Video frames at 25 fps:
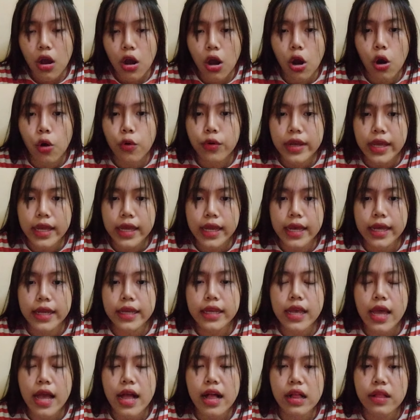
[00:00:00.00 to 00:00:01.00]

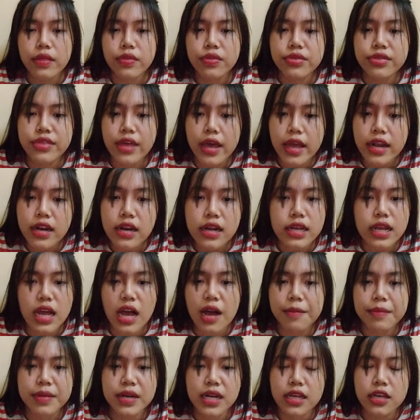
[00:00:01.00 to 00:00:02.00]
Okay, and then a
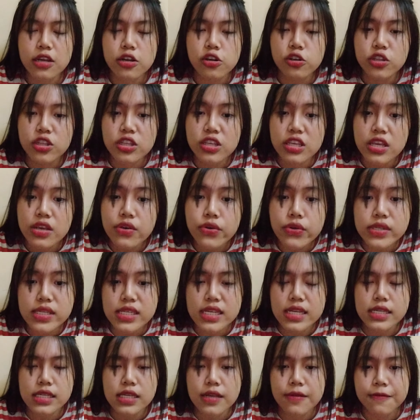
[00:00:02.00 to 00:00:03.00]
company could
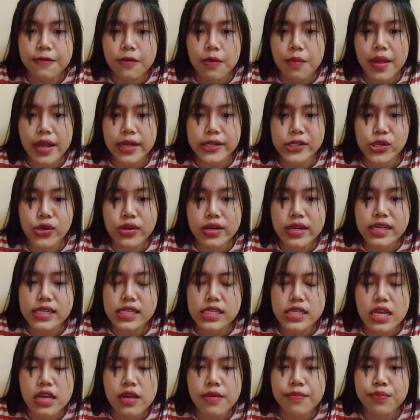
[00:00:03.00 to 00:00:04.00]
use this information
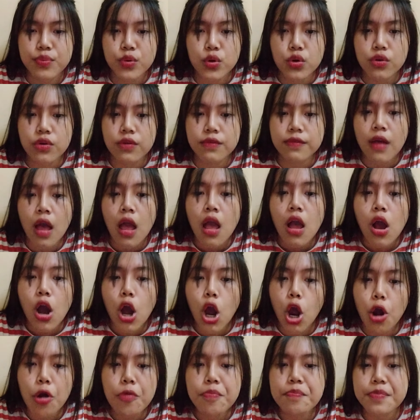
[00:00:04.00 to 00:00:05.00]
as they improve
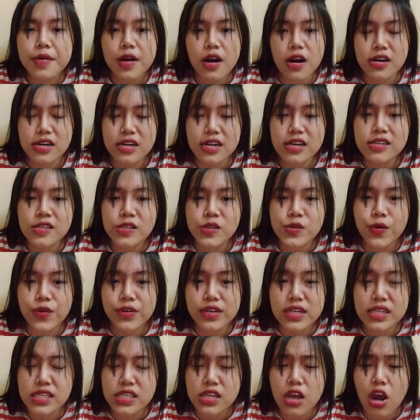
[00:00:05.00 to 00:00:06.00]
old products
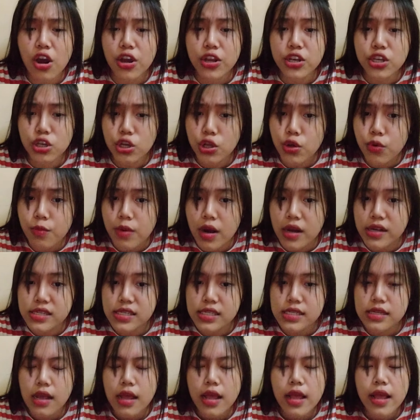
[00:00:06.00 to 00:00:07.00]
or design new
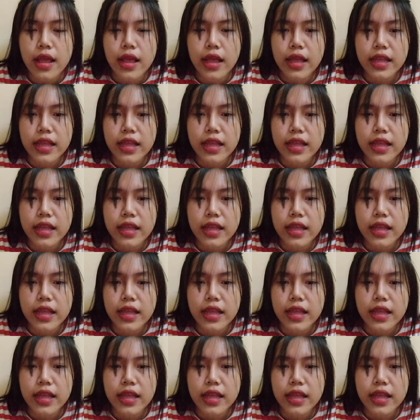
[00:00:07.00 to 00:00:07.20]
ones.